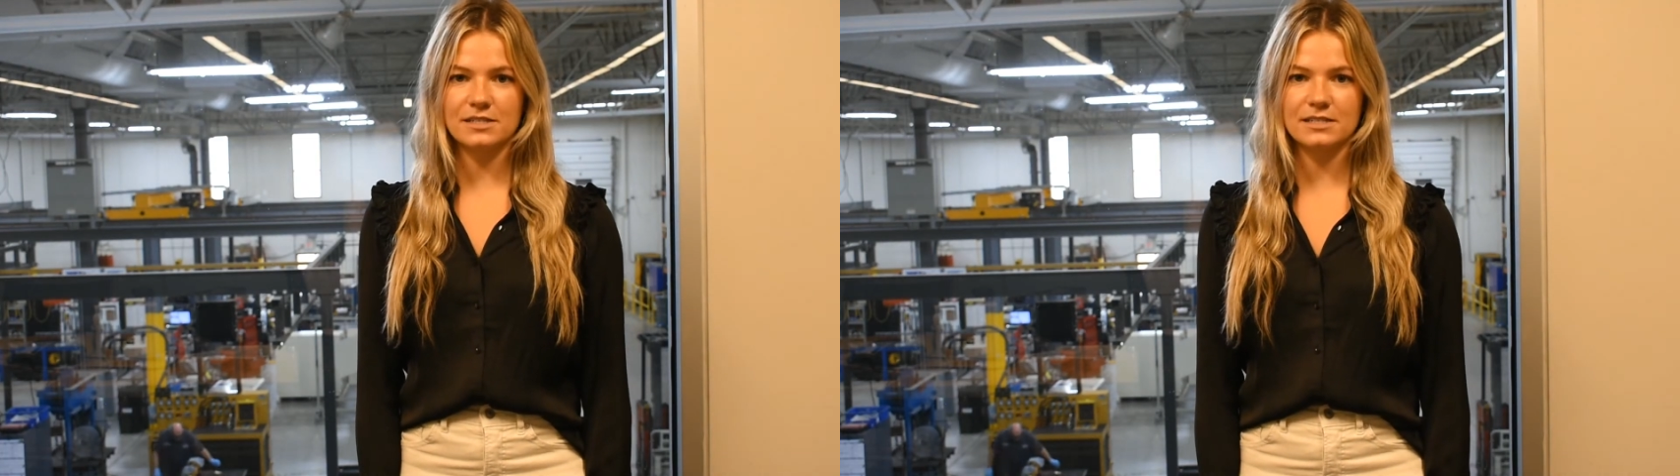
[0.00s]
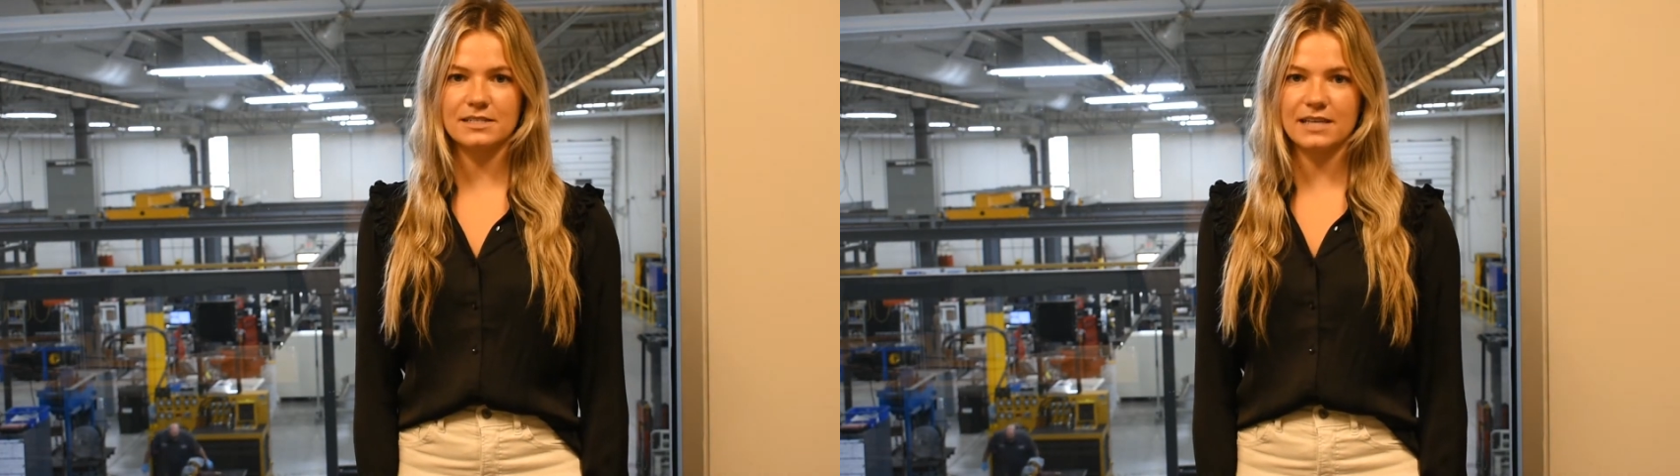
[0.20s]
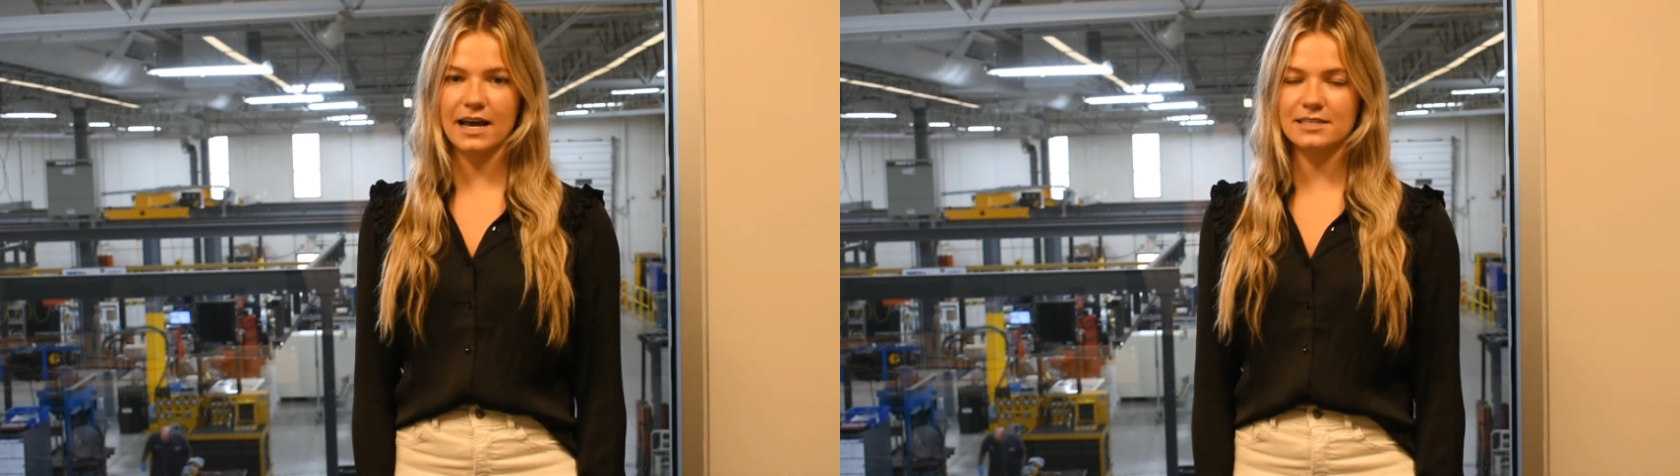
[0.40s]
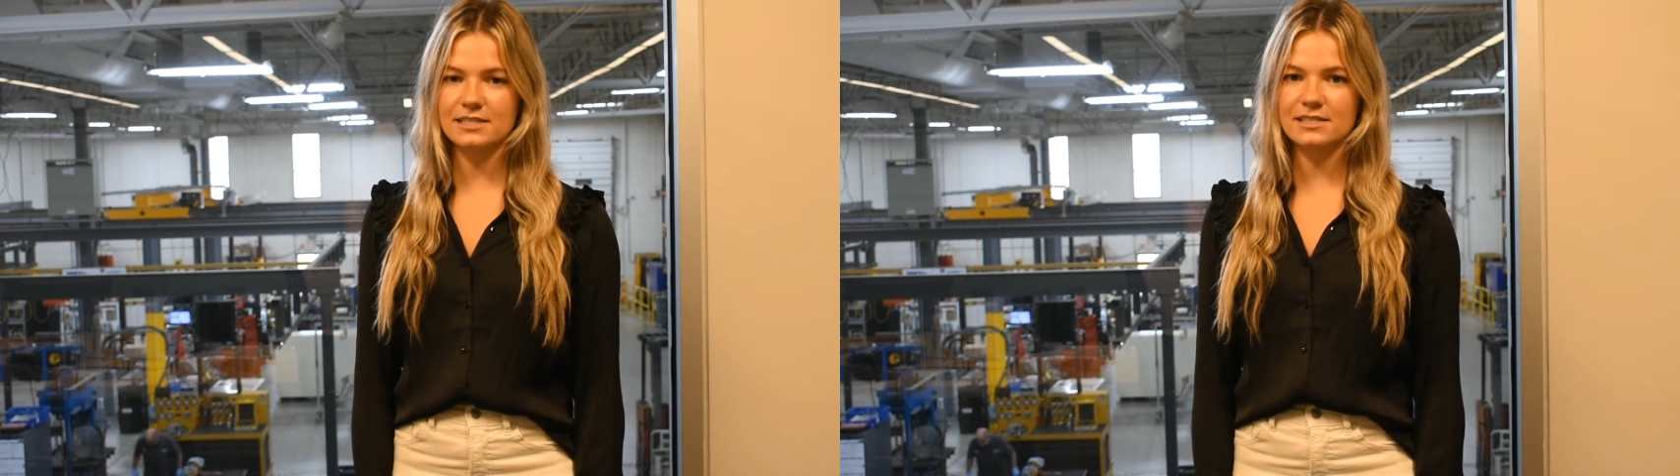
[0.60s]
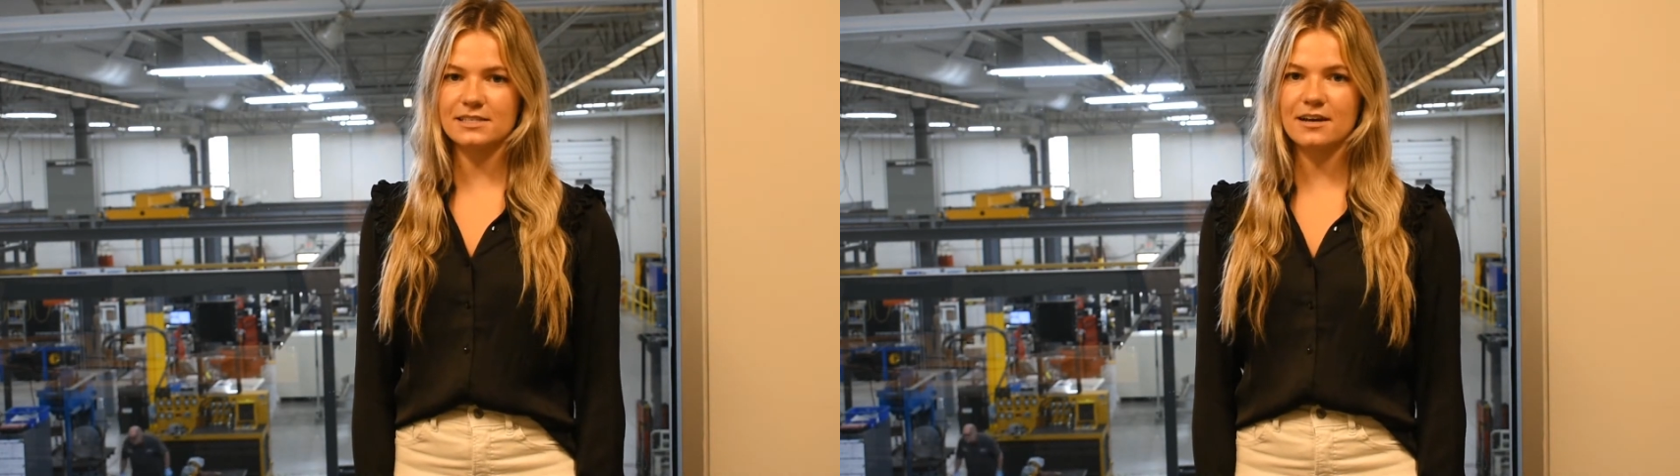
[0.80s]
and designs
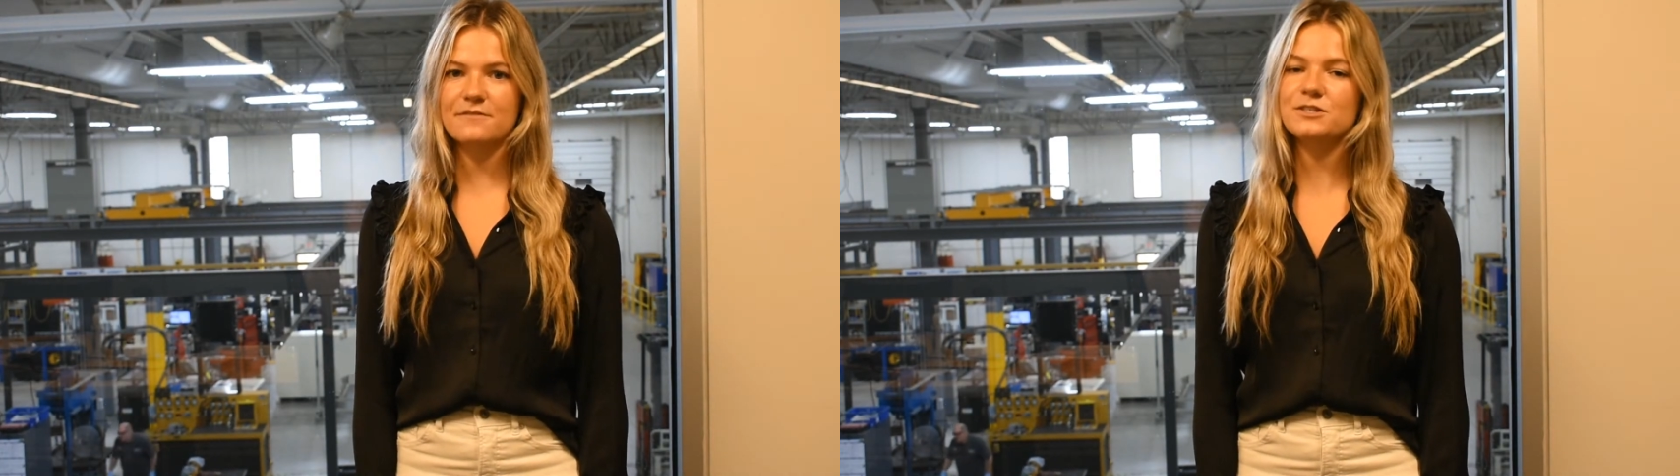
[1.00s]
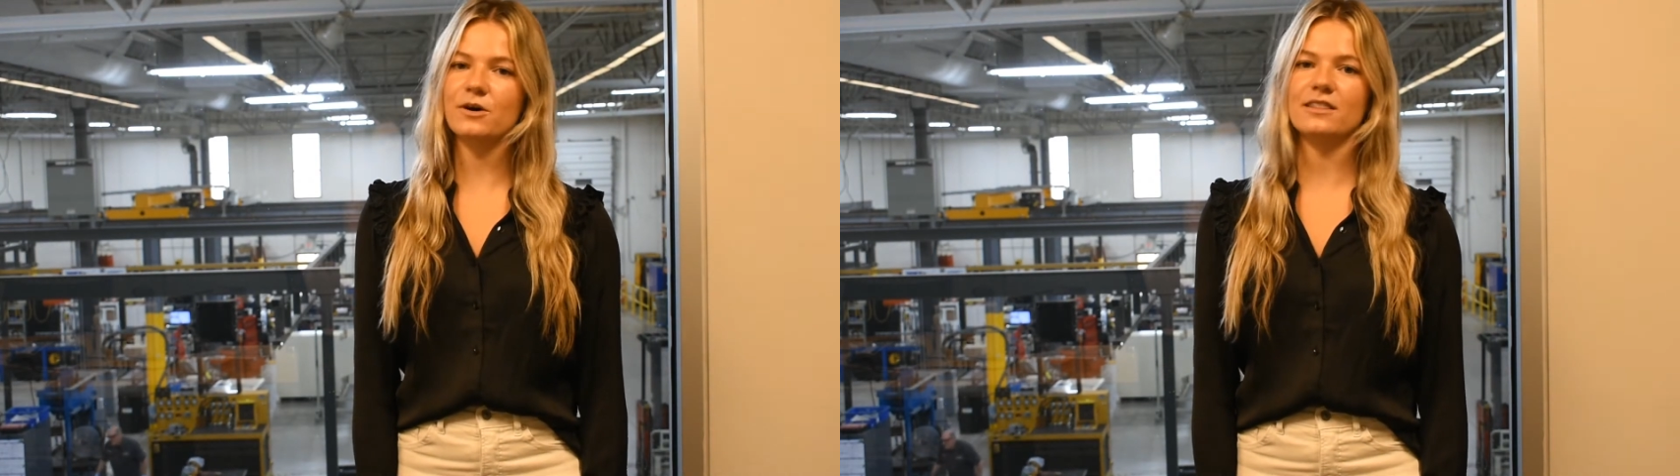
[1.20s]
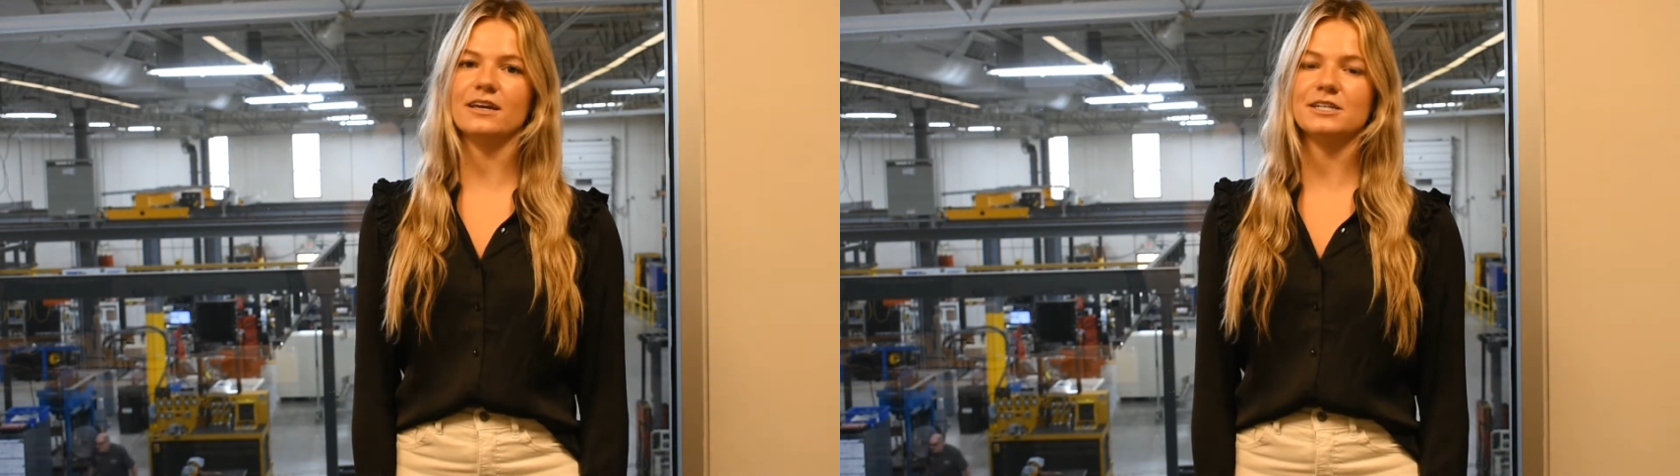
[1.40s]
and stuff, so I think